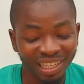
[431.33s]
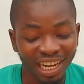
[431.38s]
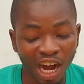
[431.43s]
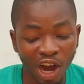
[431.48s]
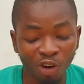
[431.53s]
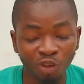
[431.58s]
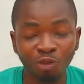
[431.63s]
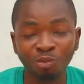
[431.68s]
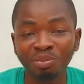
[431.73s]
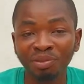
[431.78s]

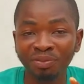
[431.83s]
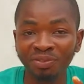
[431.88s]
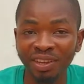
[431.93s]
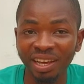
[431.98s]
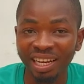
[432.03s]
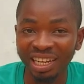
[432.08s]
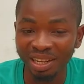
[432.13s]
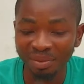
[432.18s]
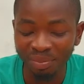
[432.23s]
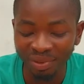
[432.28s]
I would prefer
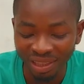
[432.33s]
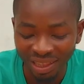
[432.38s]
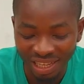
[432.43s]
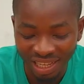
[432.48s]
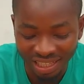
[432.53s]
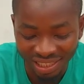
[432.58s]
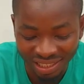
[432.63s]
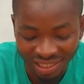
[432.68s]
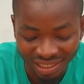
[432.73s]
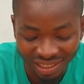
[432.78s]
a
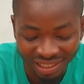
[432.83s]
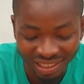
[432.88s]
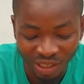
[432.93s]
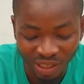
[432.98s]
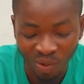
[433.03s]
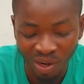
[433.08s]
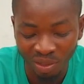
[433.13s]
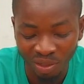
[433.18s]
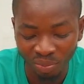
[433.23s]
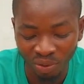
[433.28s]
limitless
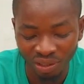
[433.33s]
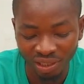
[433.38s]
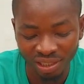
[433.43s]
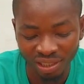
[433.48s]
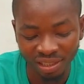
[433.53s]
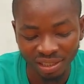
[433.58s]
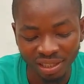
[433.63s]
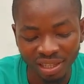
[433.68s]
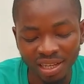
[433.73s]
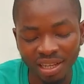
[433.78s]
rewind
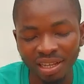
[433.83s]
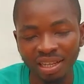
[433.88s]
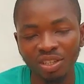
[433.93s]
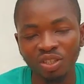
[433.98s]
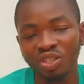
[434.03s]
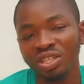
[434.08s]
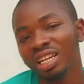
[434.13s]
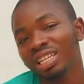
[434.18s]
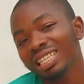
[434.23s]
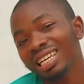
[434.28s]
button
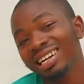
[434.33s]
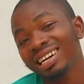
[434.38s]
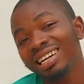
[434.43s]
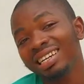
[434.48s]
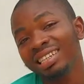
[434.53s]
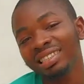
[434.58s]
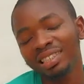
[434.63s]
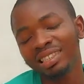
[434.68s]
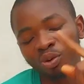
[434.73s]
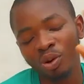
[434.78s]
so that I
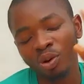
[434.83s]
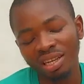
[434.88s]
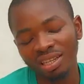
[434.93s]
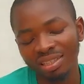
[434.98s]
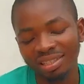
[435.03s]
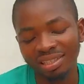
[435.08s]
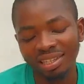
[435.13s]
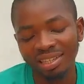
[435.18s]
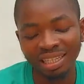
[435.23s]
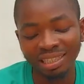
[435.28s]
can
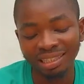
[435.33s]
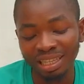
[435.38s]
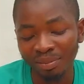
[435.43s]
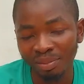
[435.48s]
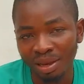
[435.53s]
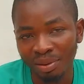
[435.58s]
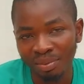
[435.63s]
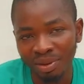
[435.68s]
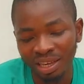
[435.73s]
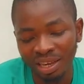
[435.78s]
rewind anytime
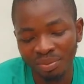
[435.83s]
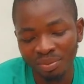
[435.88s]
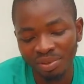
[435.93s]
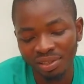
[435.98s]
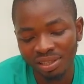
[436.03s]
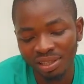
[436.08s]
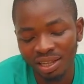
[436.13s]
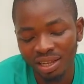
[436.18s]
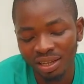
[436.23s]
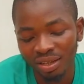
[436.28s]
I make a
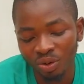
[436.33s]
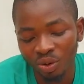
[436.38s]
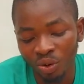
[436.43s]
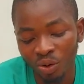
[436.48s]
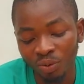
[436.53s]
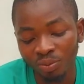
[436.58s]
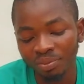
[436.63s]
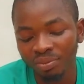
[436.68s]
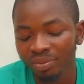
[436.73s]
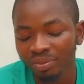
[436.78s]
mistake,
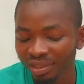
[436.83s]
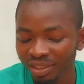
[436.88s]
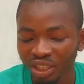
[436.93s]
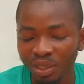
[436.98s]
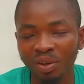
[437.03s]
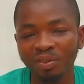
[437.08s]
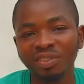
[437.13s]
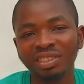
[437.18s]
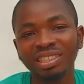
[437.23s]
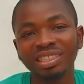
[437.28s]
or
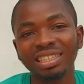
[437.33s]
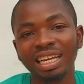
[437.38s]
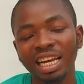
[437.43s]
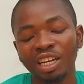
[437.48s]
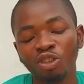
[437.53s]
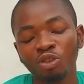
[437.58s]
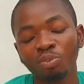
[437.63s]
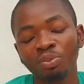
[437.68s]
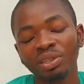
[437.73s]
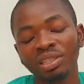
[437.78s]
some of the things that I
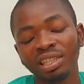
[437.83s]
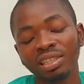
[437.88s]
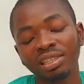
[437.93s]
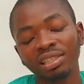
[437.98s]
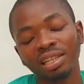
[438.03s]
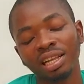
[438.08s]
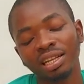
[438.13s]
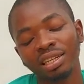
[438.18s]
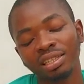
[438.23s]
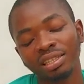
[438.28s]
know
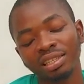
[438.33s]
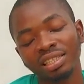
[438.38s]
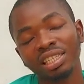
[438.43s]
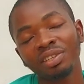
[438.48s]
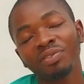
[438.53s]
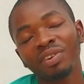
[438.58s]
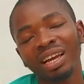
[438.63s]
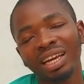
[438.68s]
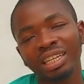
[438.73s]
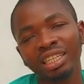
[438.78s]
presently, like this,
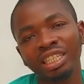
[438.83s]
if I